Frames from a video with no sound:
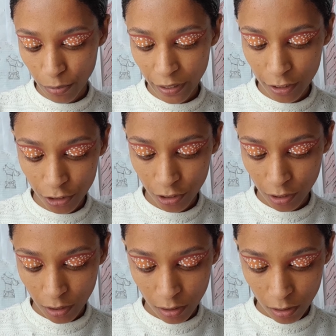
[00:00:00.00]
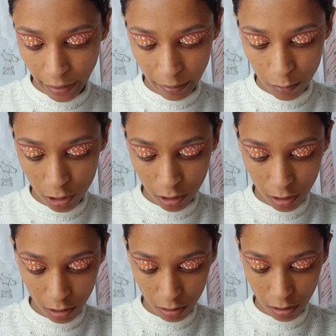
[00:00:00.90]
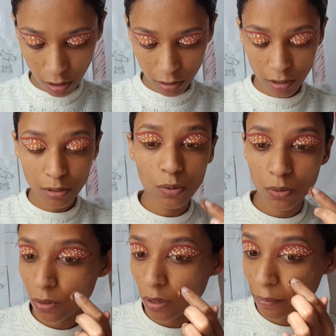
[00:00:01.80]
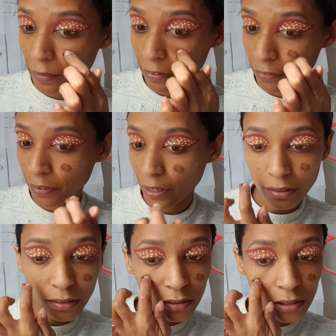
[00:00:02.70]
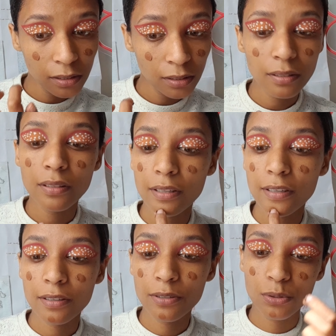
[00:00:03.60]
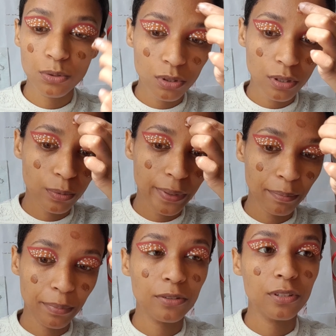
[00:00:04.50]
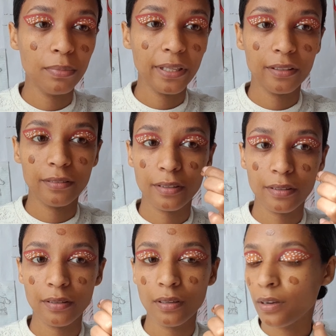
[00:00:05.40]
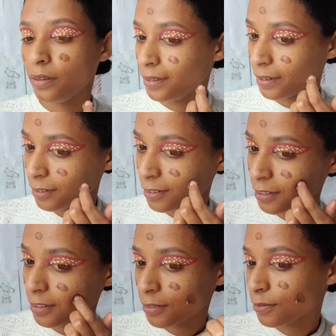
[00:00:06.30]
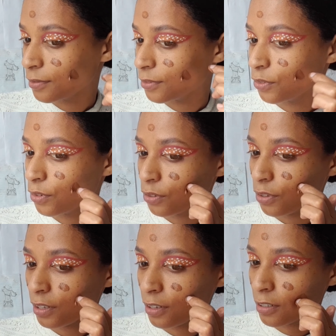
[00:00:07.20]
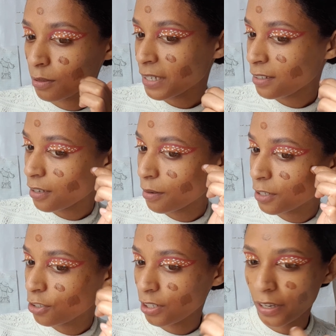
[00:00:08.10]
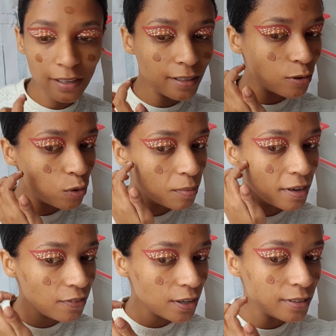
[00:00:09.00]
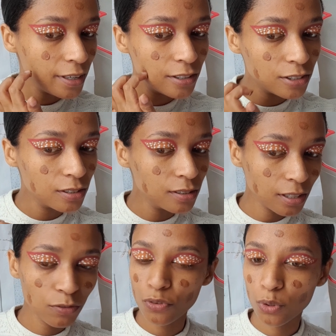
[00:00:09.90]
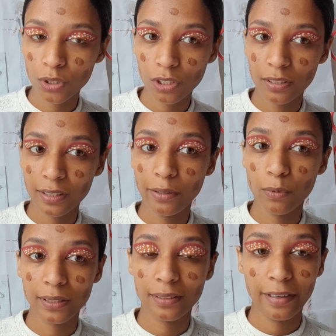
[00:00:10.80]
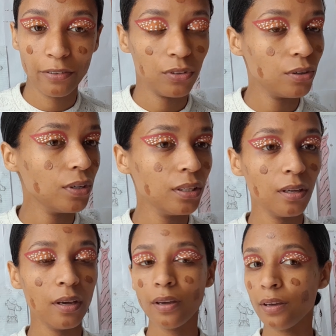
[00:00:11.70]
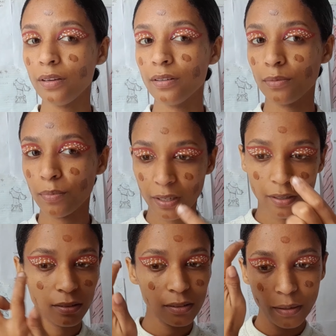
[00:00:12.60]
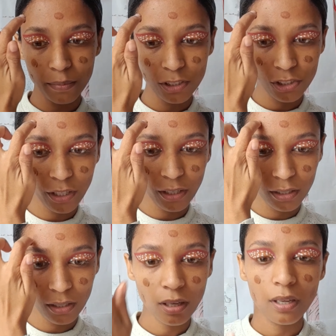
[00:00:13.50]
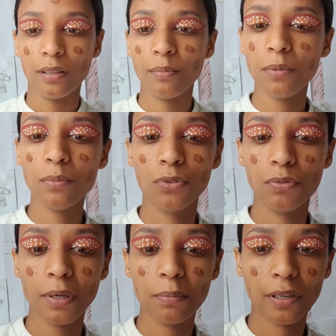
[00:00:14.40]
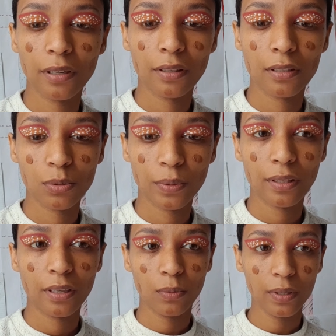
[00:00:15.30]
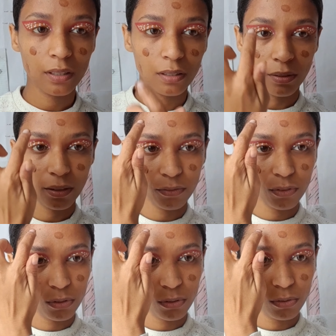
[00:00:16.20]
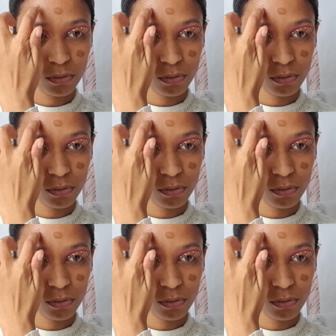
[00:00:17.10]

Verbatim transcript: brush so I'm just gonna dot it all on my face and then use a wet beauty blender yes it is my summer shade All my foundations. Unfortunately, what's left of it is my summer shade. Let me move my mirror this way, that way I don't have to